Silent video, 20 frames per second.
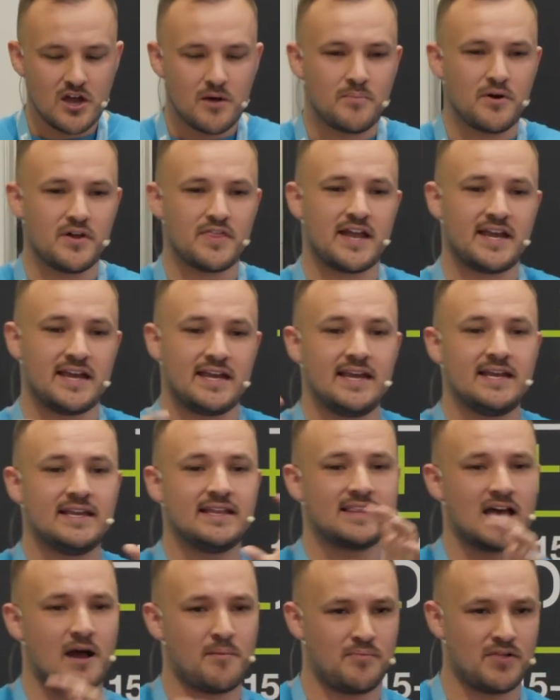But then he
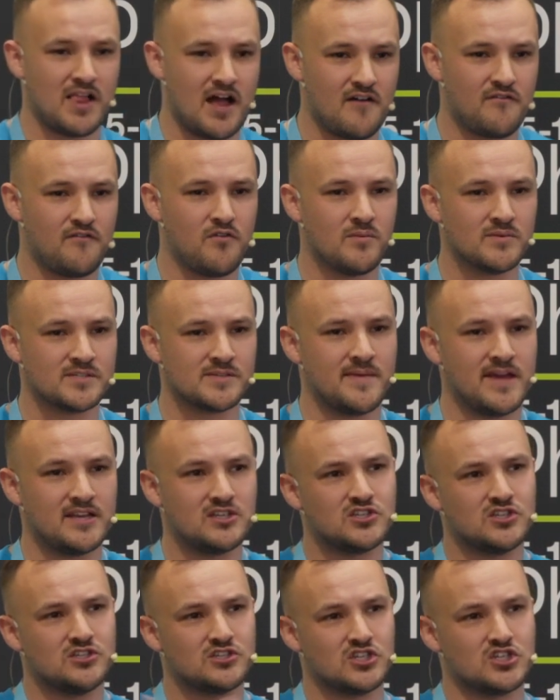needed that platform, as I
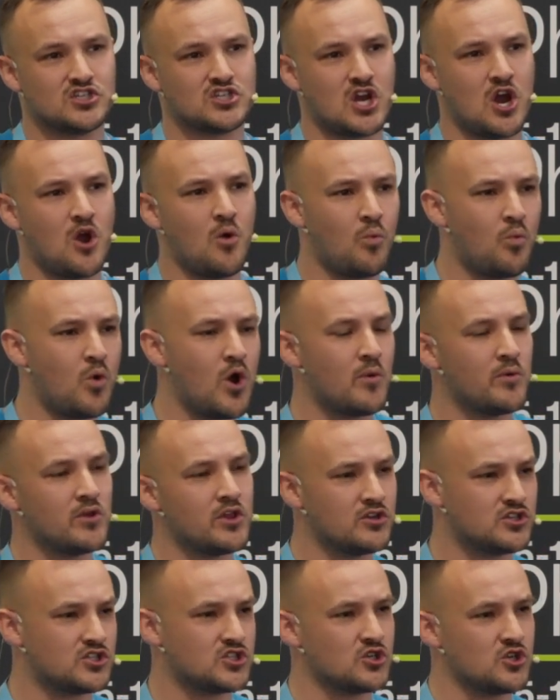mentioned, to show where were
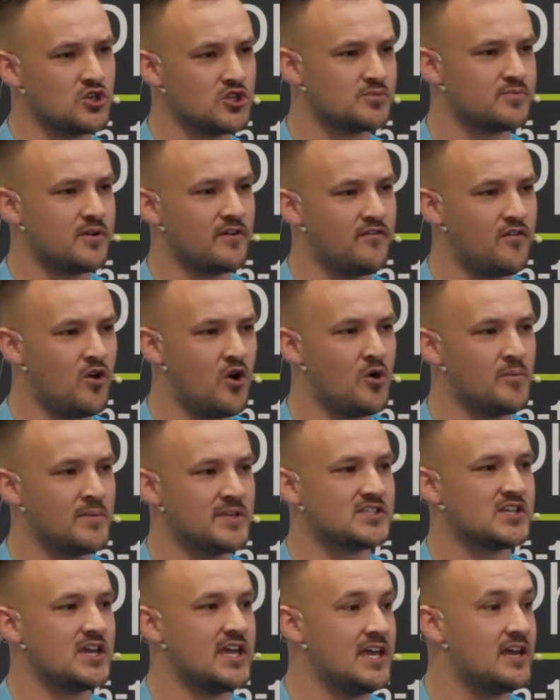those stores
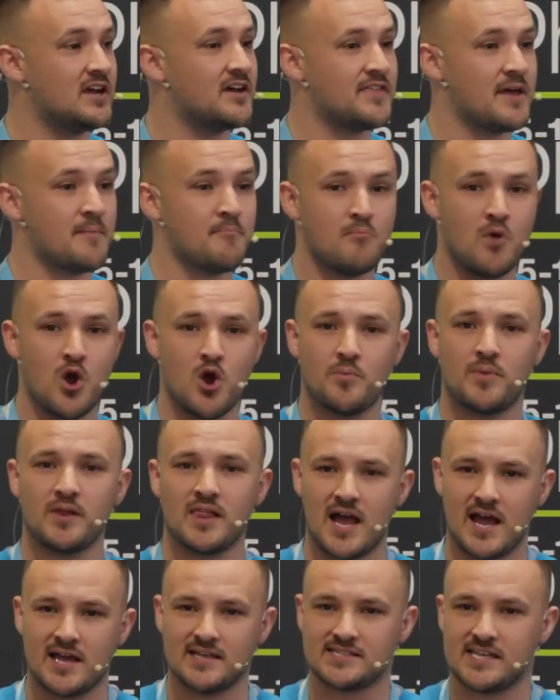performing. So he could then
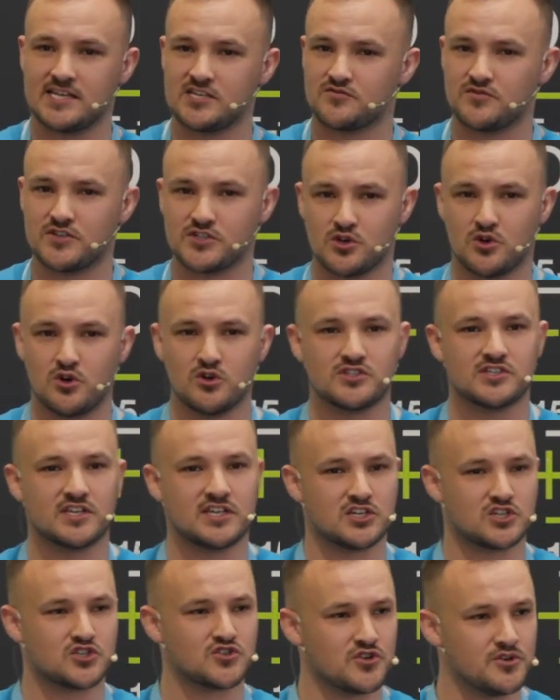mobilize his resource
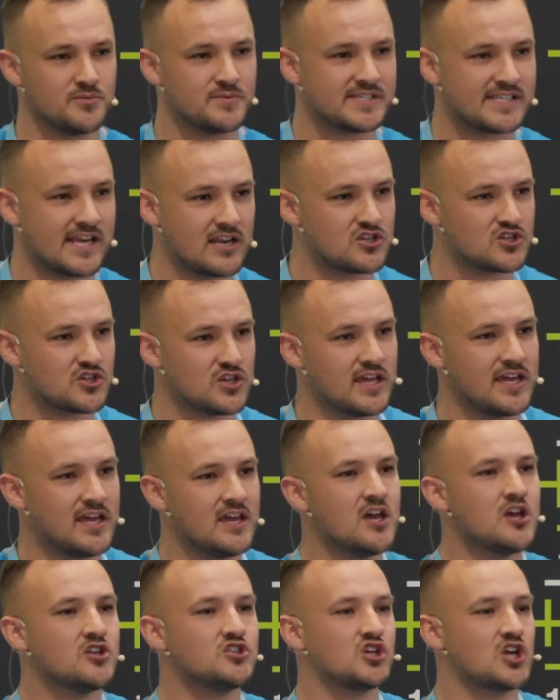and his troops centrally
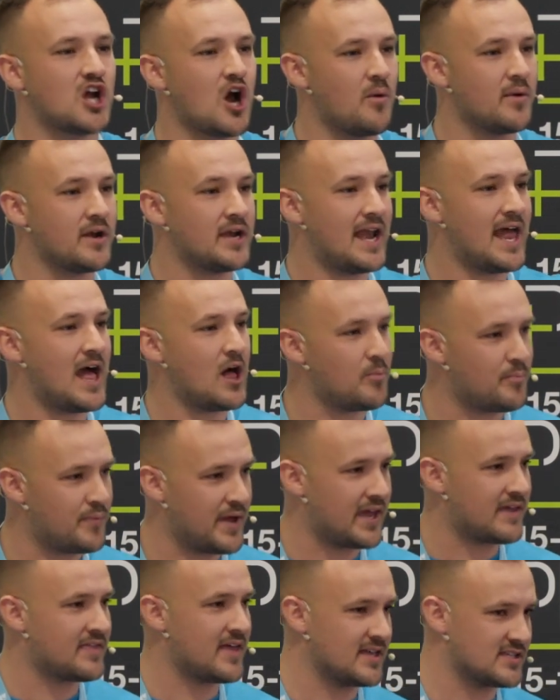to go in and help
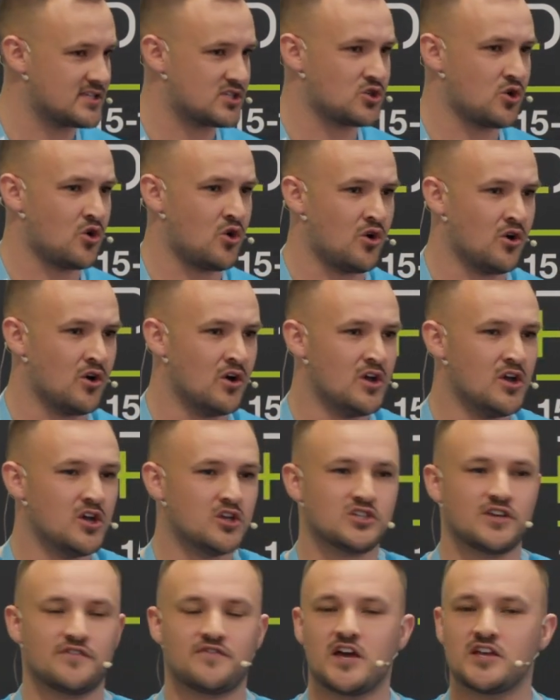pick that store.
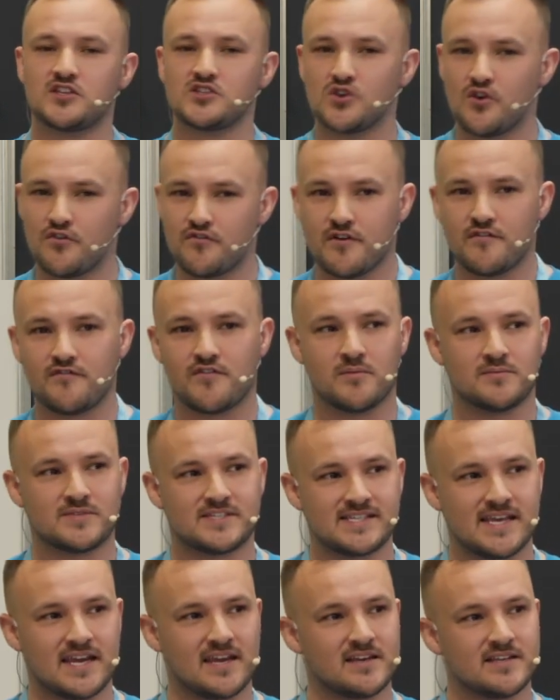So if they're suffering from
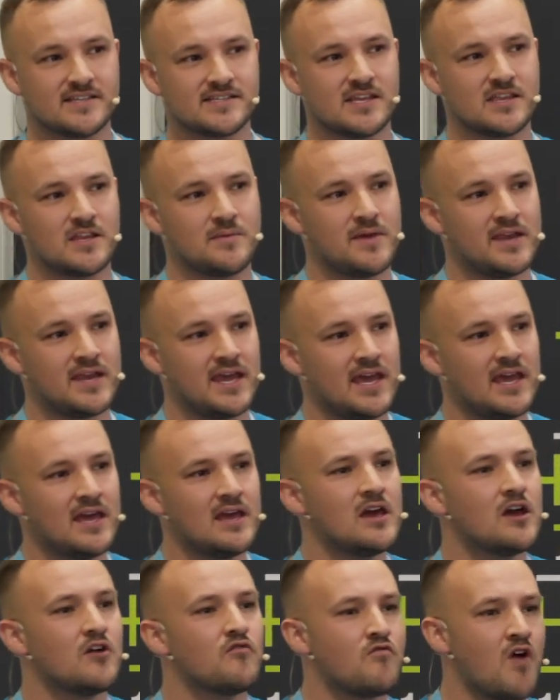sickness at the minute,
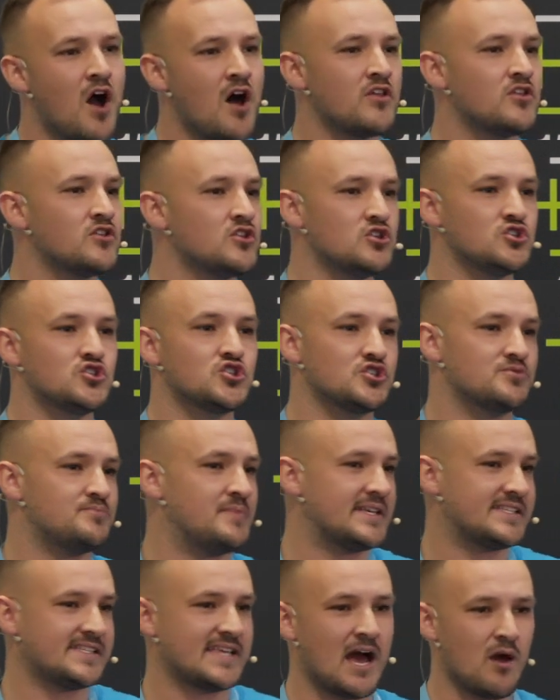rather than just
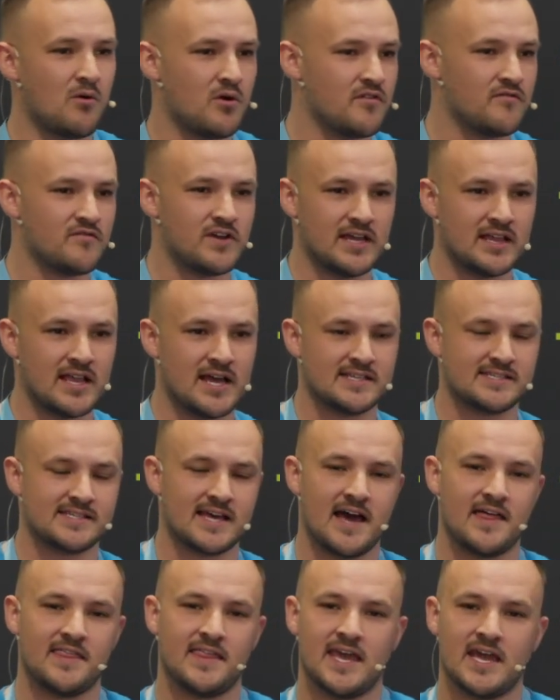miss out and realize
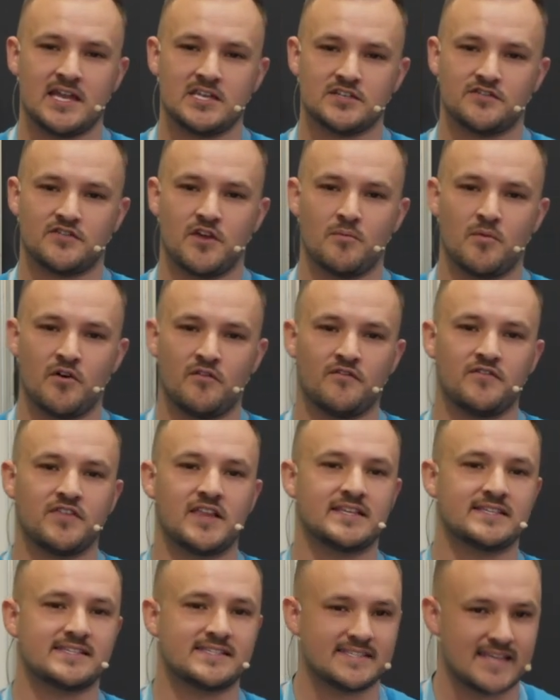that at the end of the month,
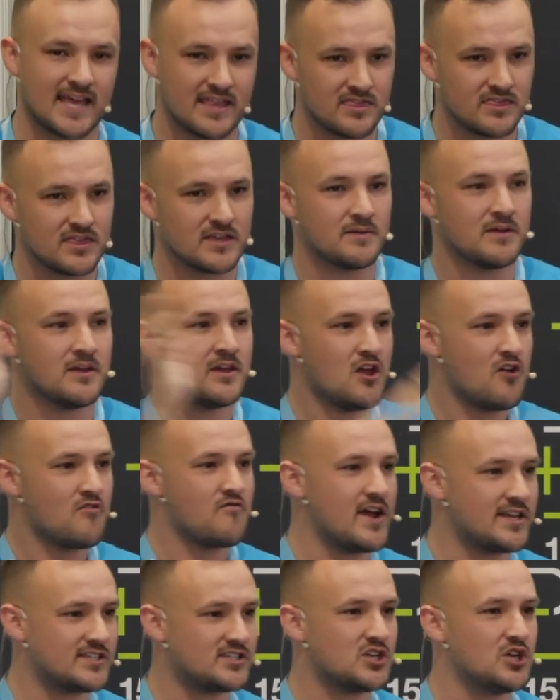let's send the
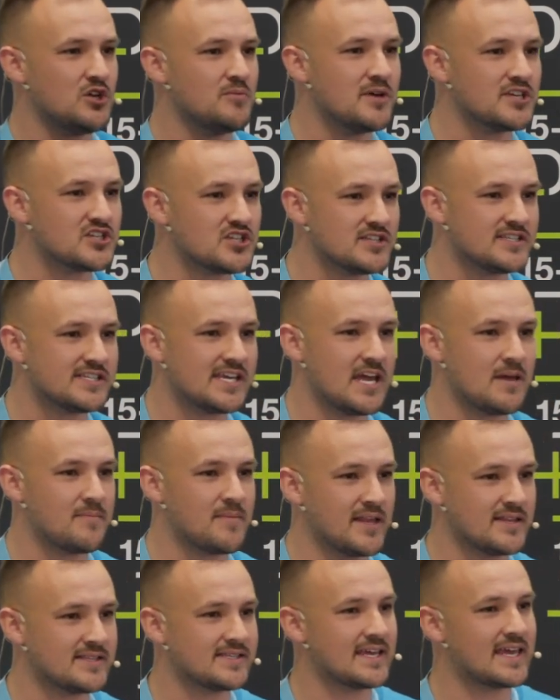rescue mission team
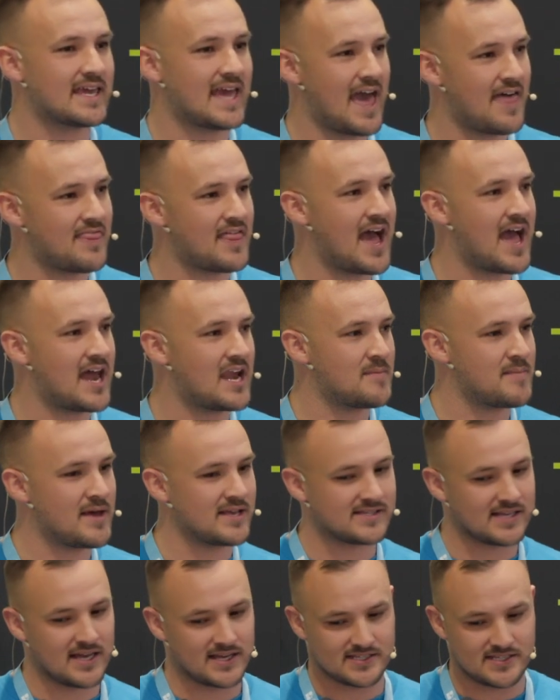in to get that
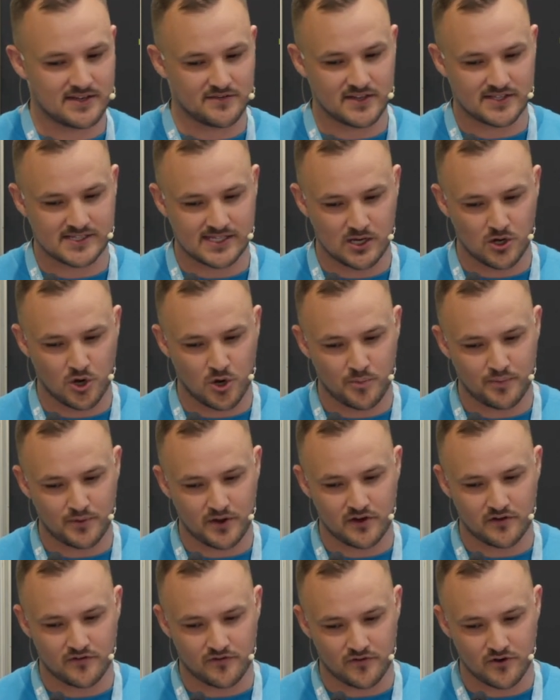NMS activity up
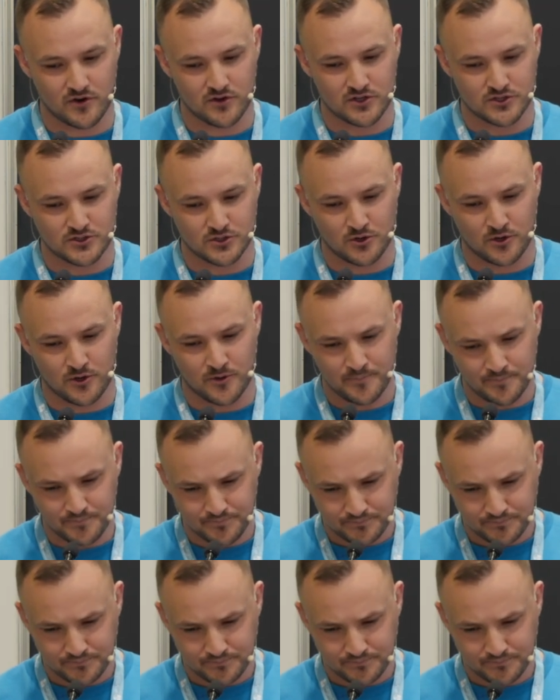and through the door.